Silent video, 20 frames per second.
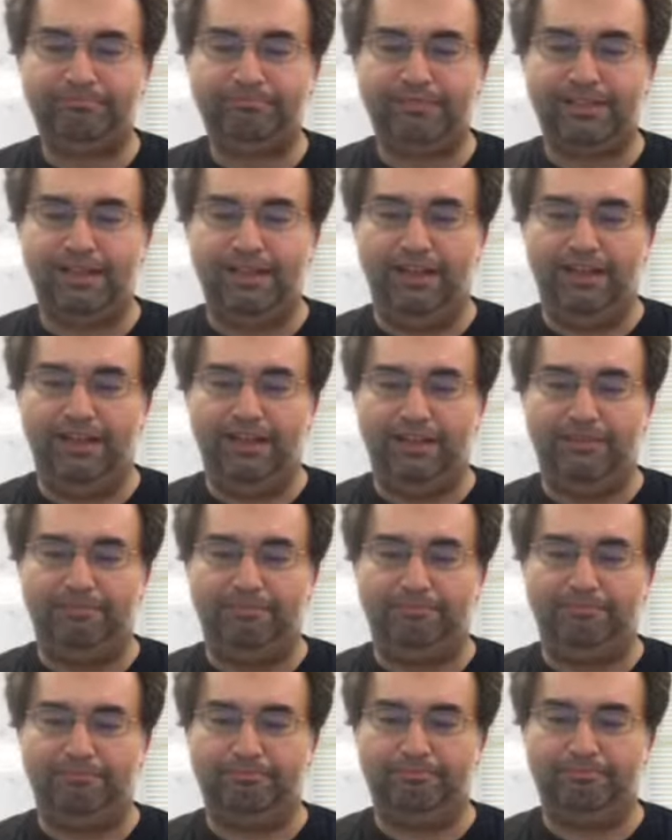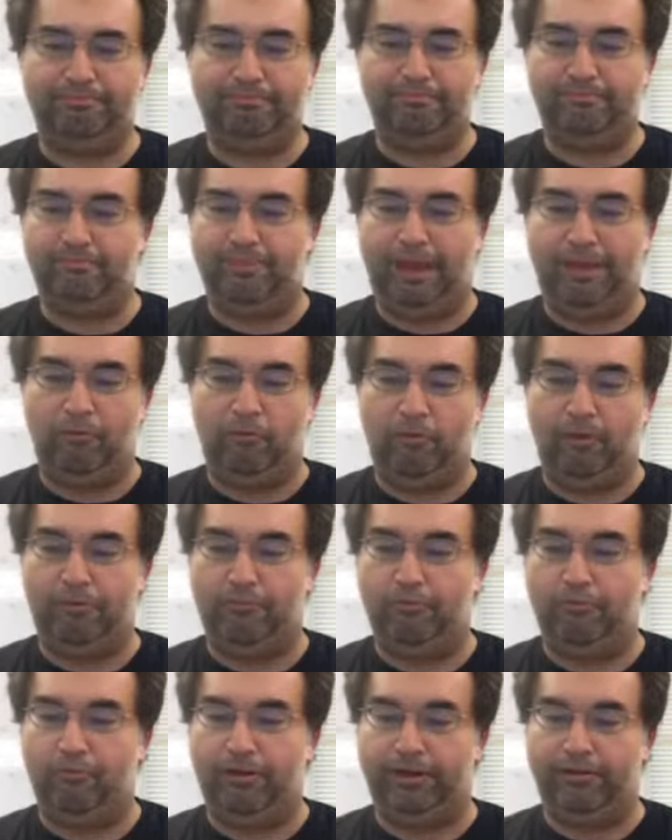at one
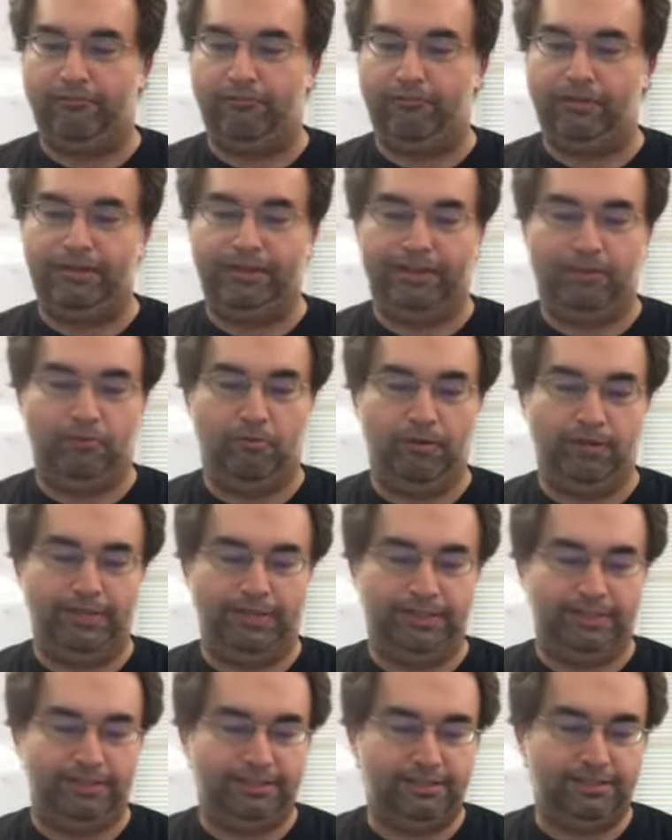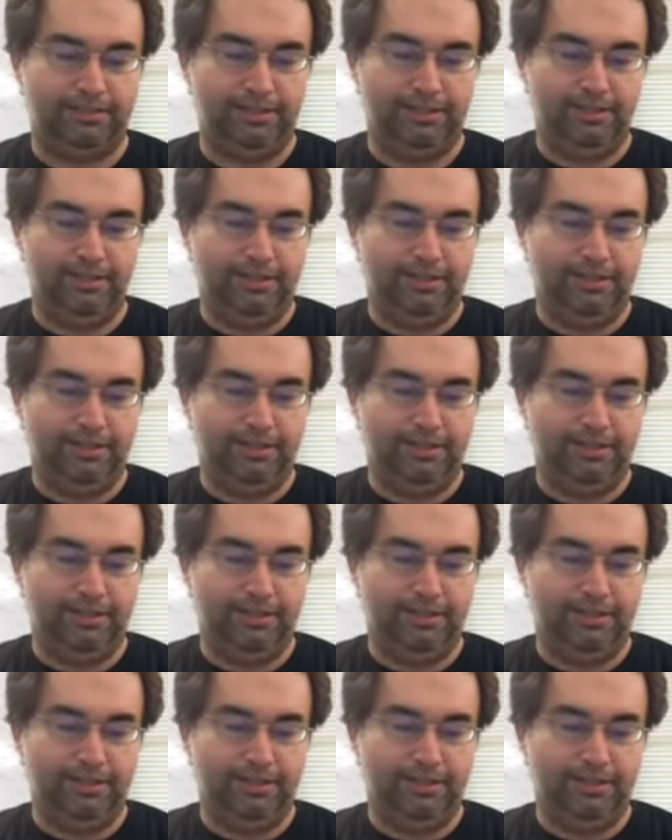point really was